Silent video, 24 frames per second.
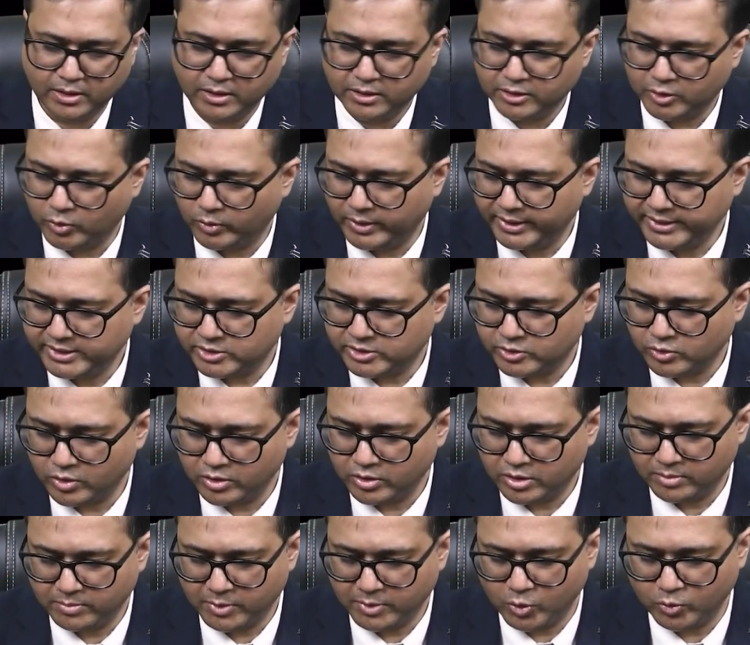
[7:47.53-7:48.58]
now let's
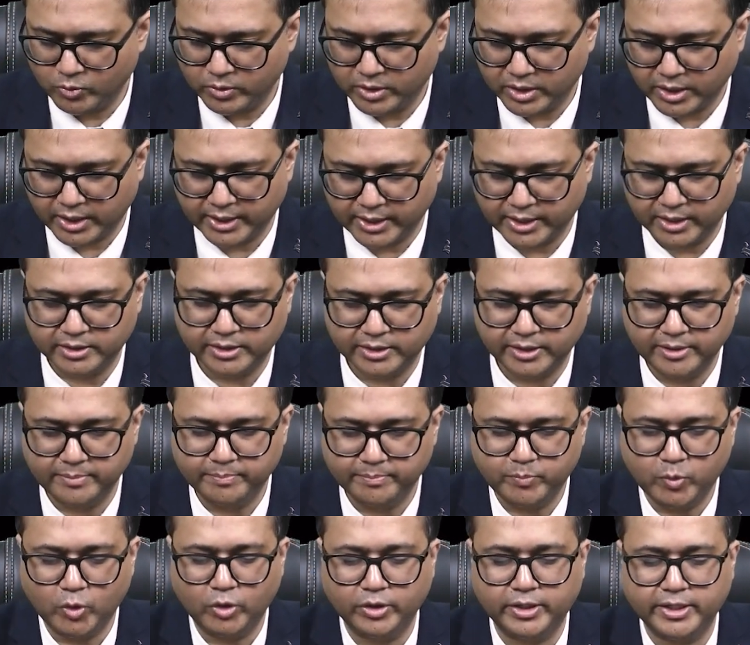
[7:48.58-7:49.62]
talk about another
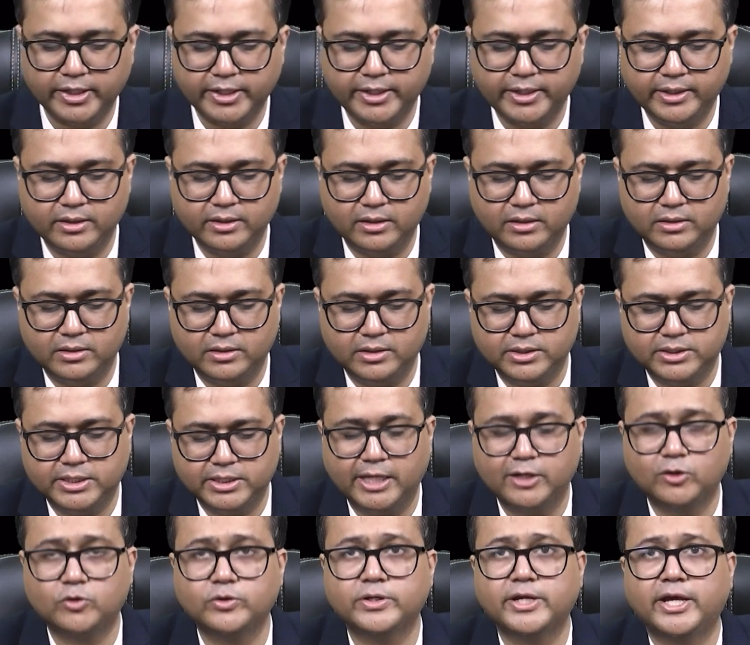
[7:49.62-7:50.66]
important
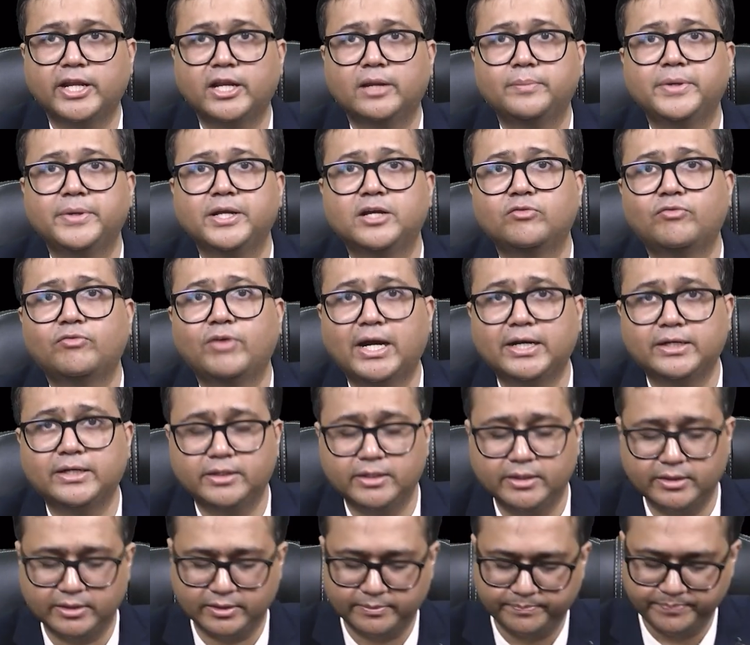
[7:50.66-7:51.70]
psychodynamic
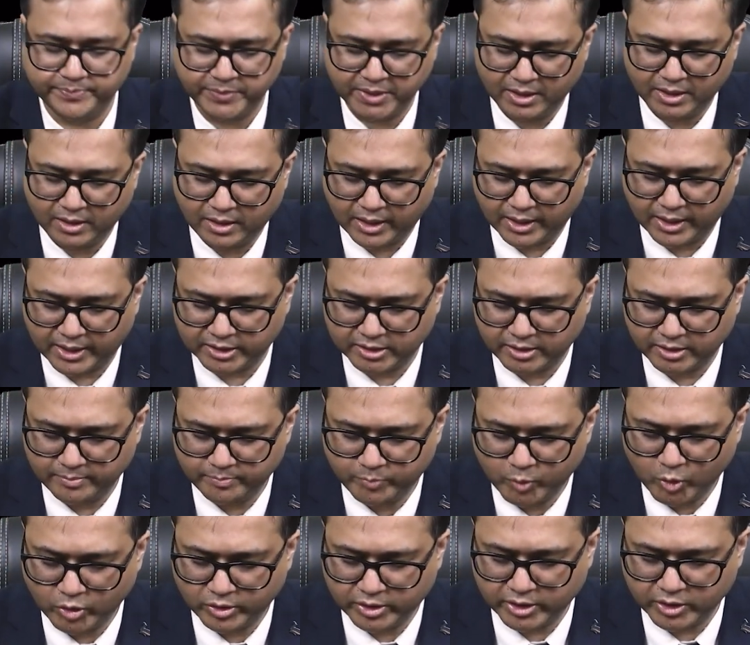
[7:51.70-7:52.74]
factor another
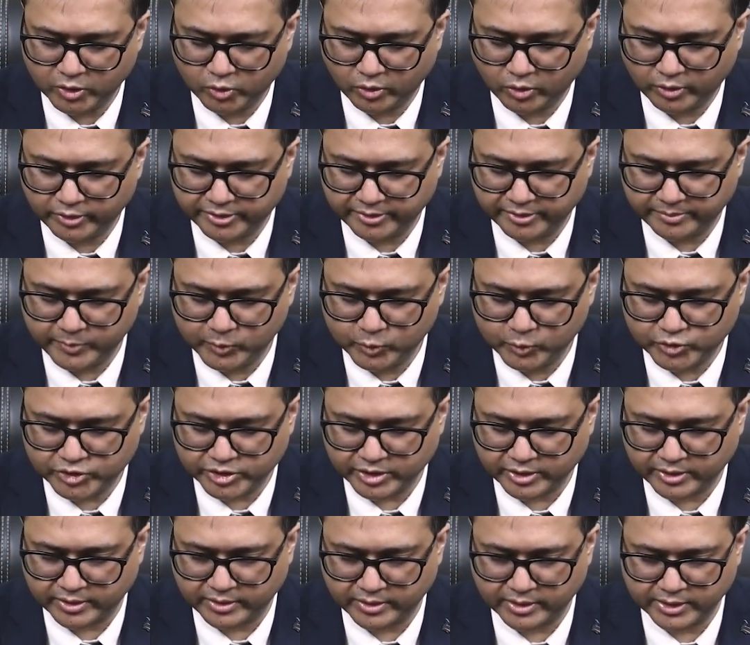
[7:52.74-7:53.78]
important
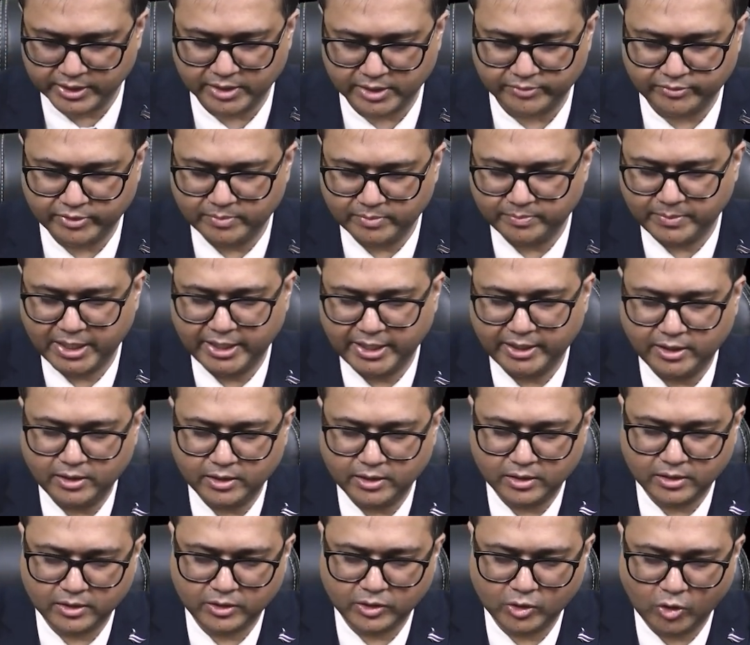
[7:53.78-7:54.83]
contribution given by
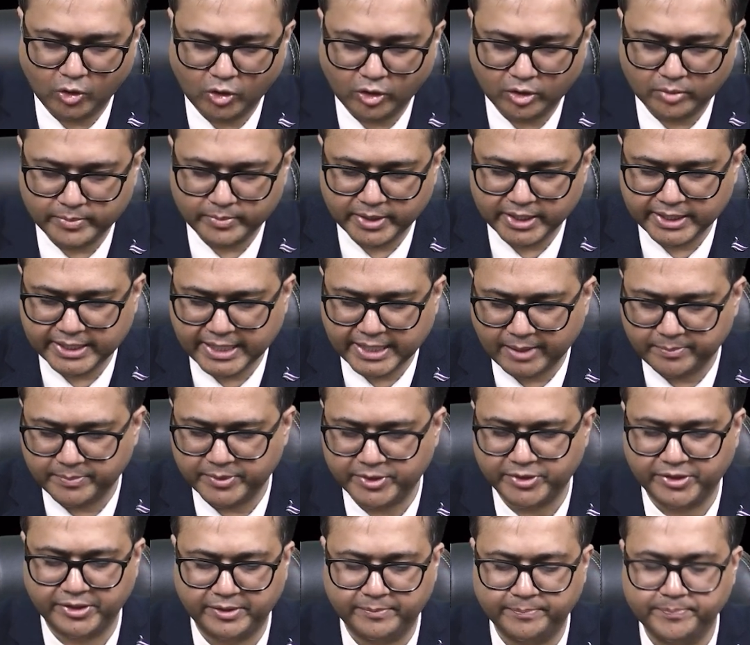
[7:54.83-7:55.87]
norman
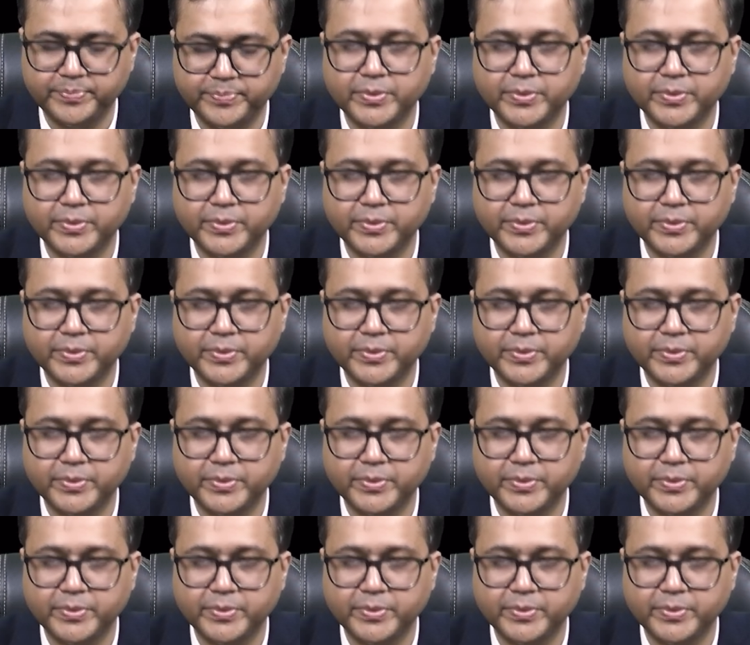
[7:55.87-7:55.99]
cameron